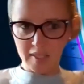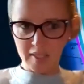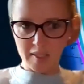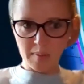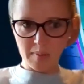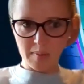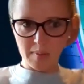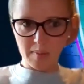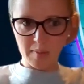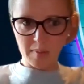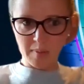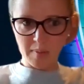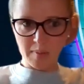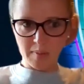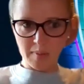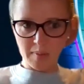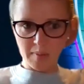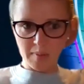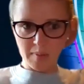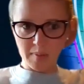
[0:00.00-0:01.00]
my
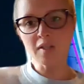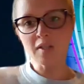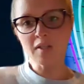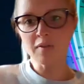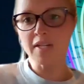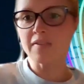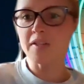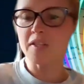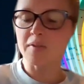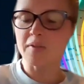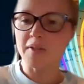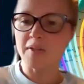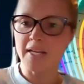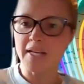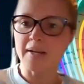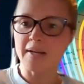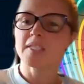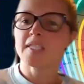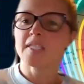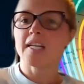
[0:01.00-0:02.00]
career
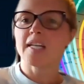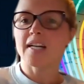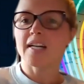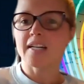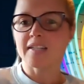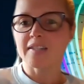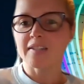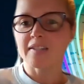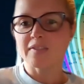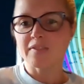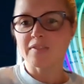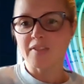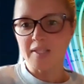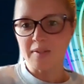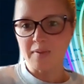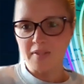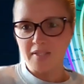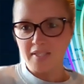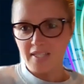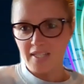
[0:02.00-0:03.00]
at 3M.
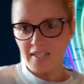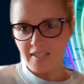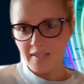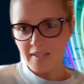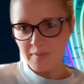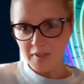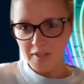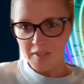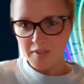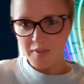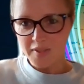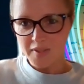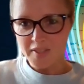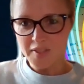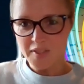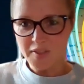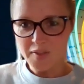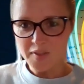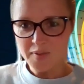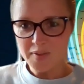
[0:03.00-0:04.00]
For anyone sat there
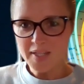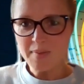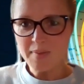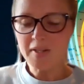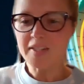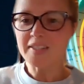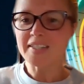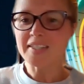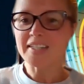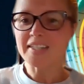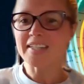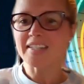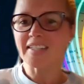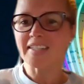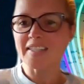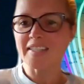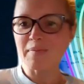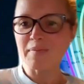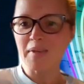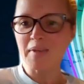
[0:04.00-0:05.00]
wondering who 3M are,
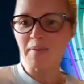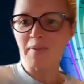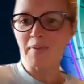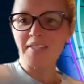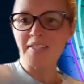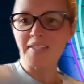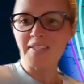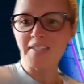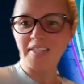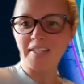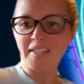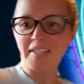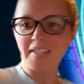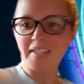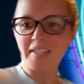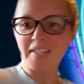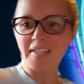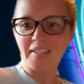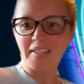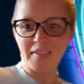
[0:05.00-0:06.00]
they make post-it
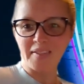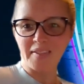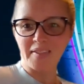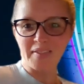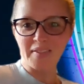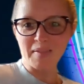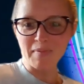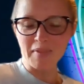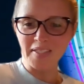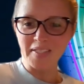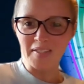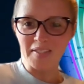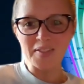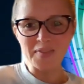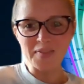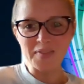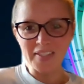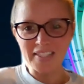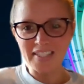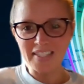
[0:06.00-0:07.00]
notes amongst
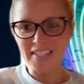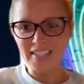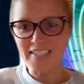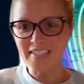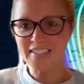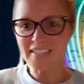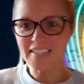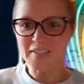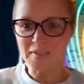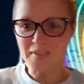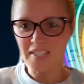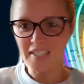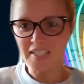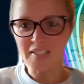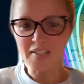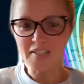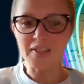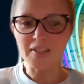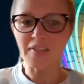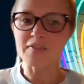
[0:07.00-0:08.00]
lots of other things
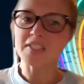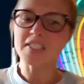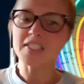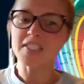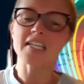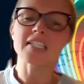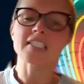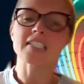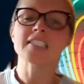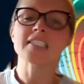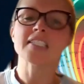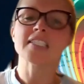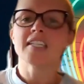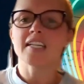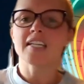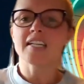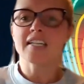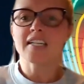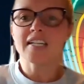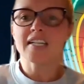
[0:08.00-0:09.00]
that you'll see in your
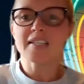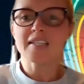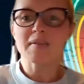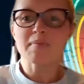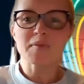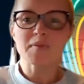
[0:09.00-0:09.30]
everyday.